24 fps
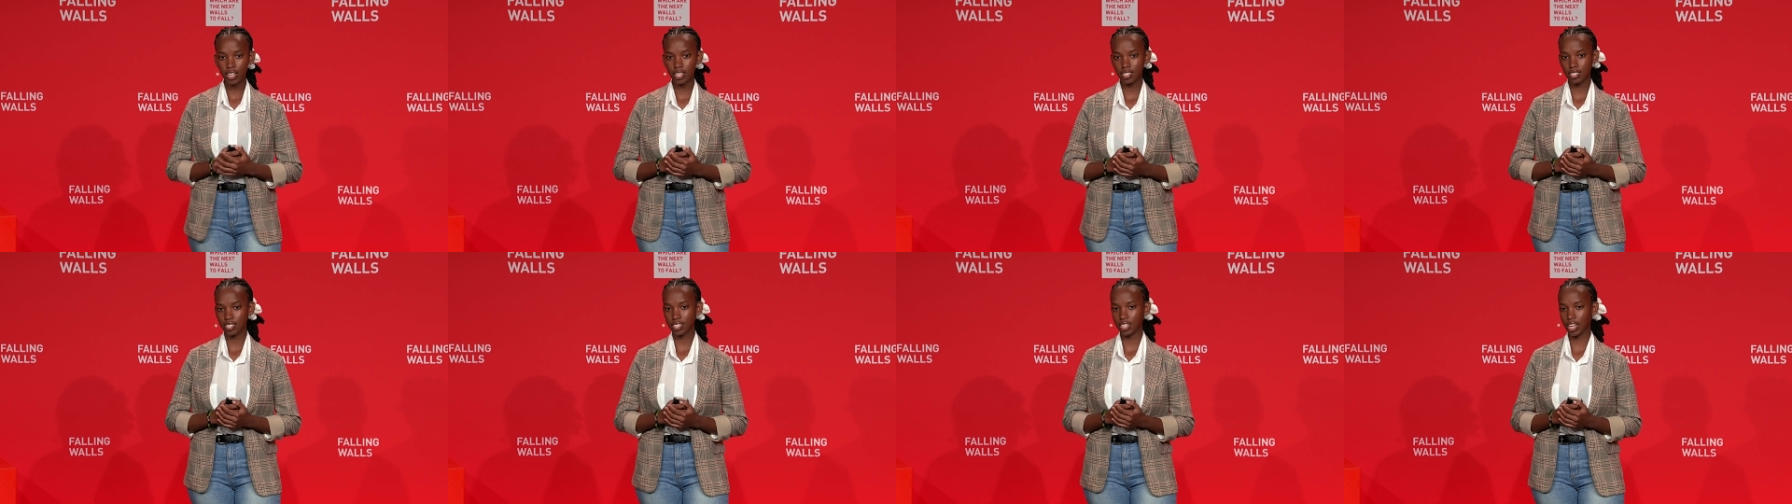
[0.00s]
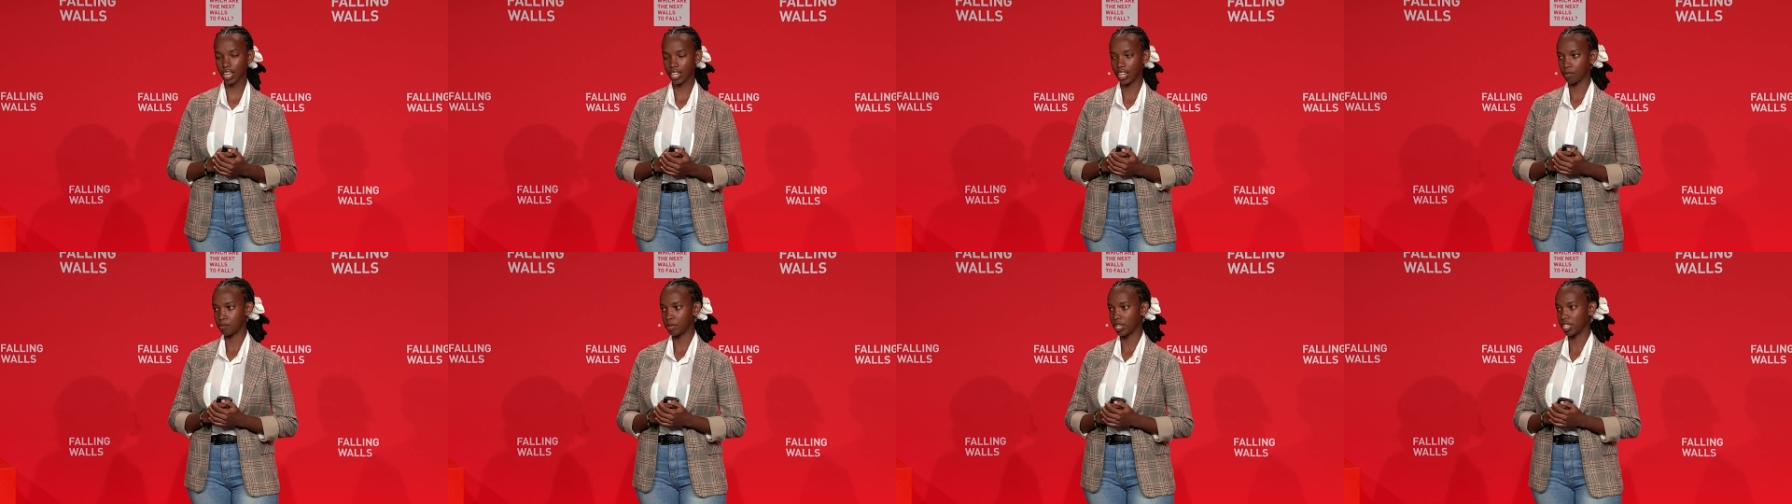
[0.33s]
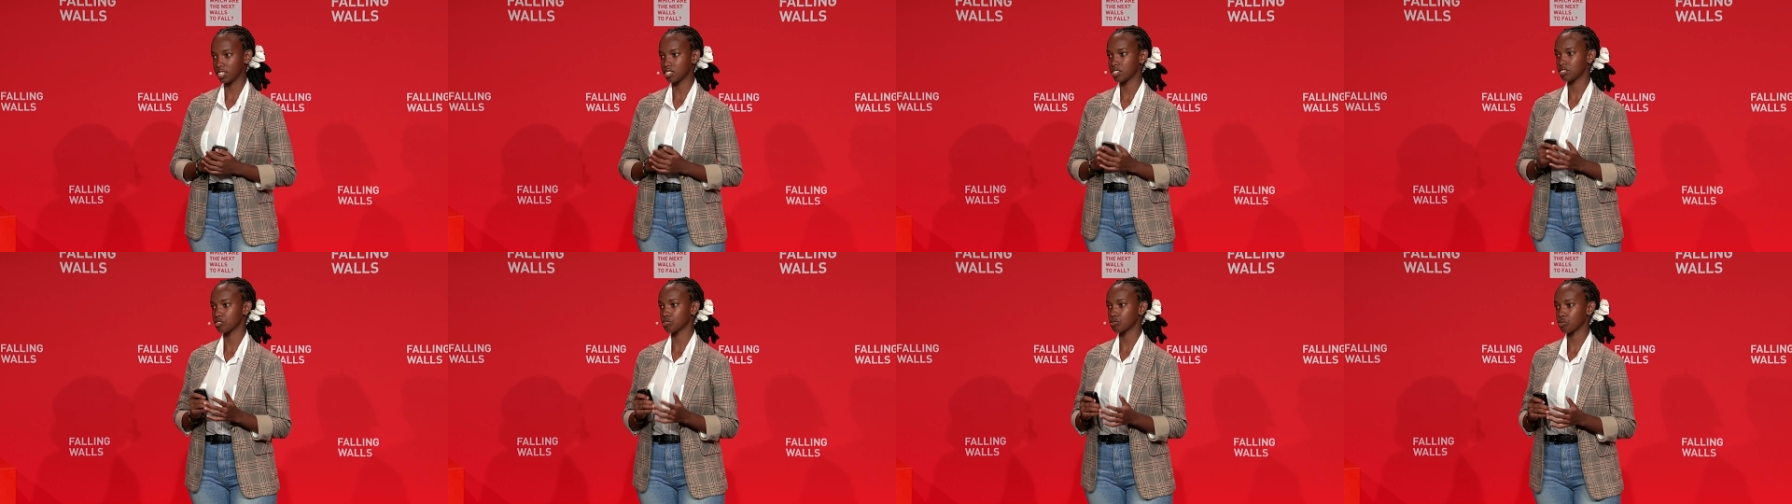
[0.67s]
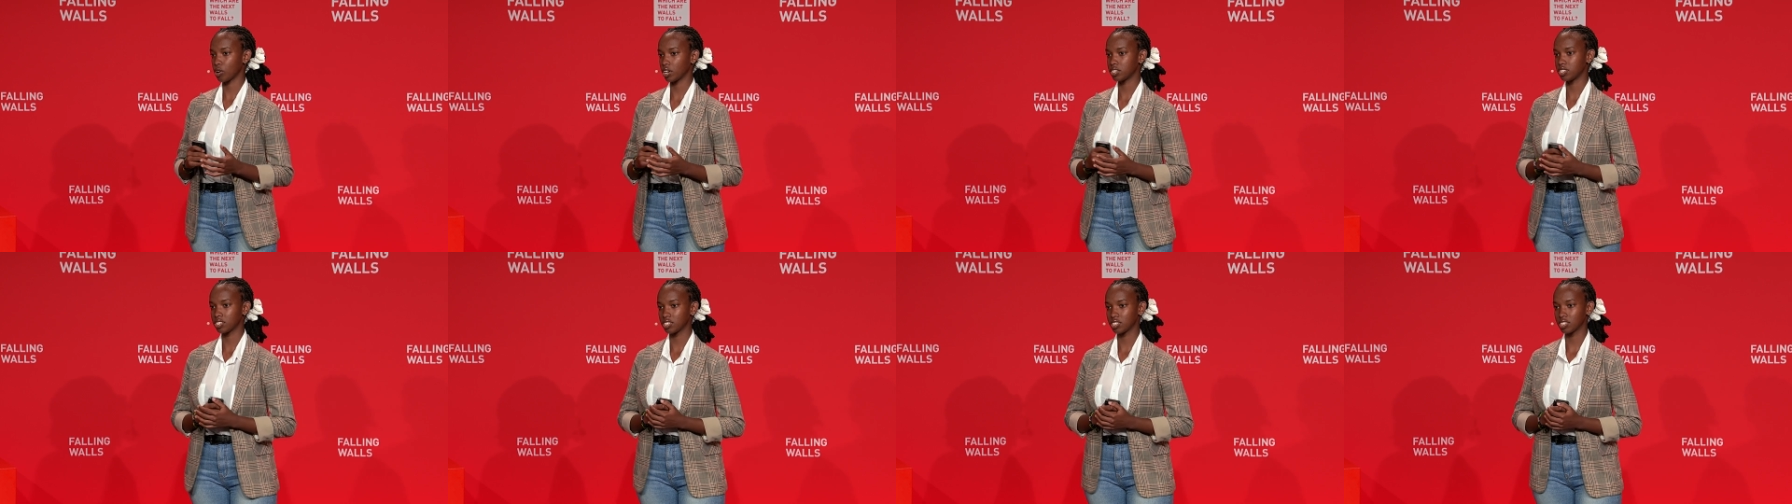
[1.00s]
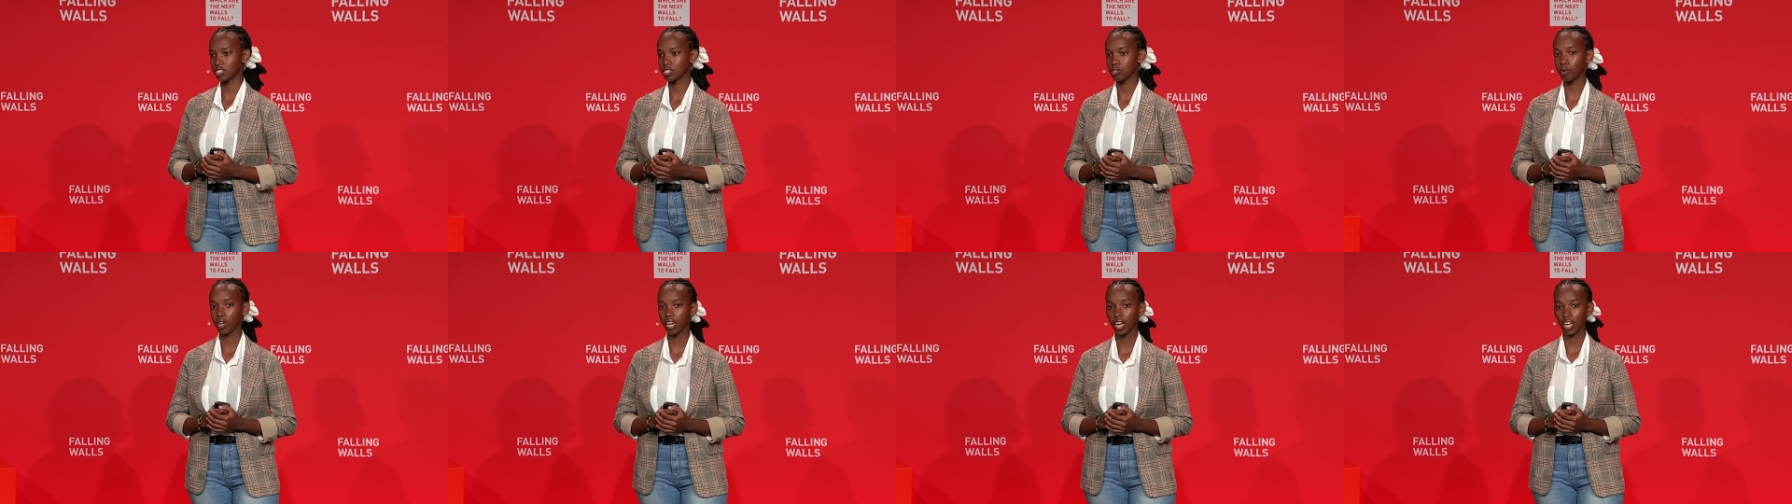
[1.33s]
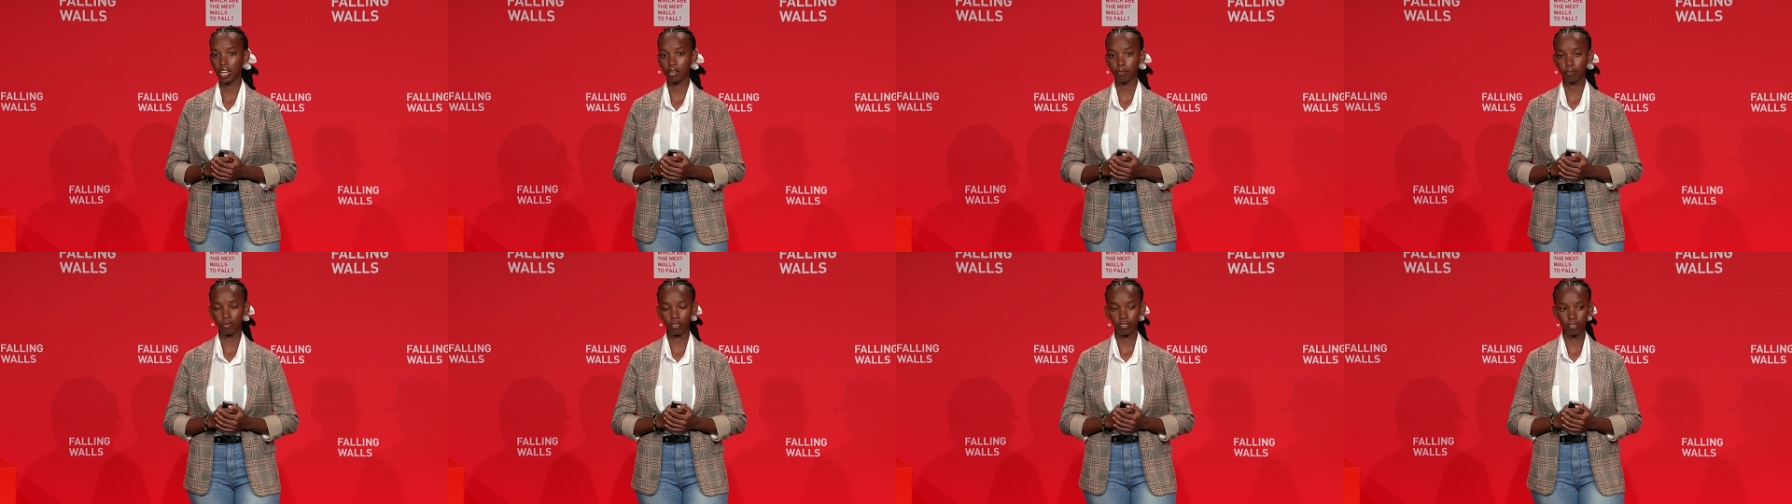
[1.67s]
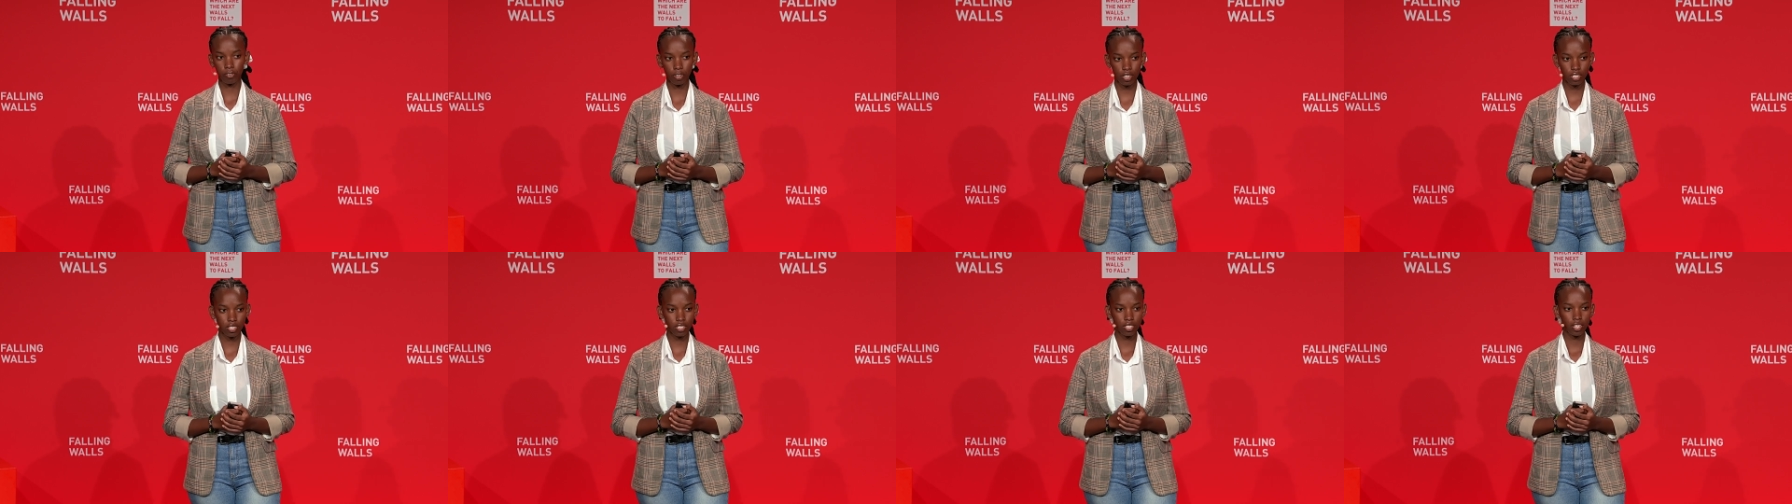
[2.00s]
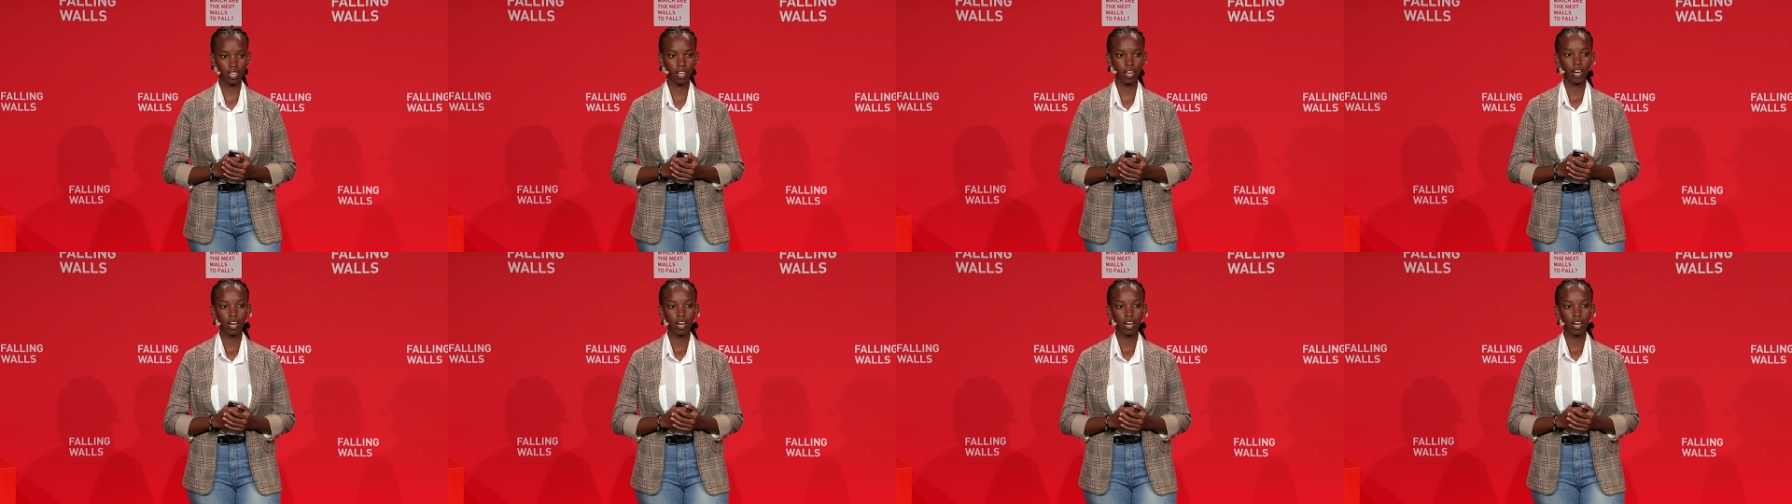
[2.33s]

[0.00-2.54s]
scalability strategies, we can reach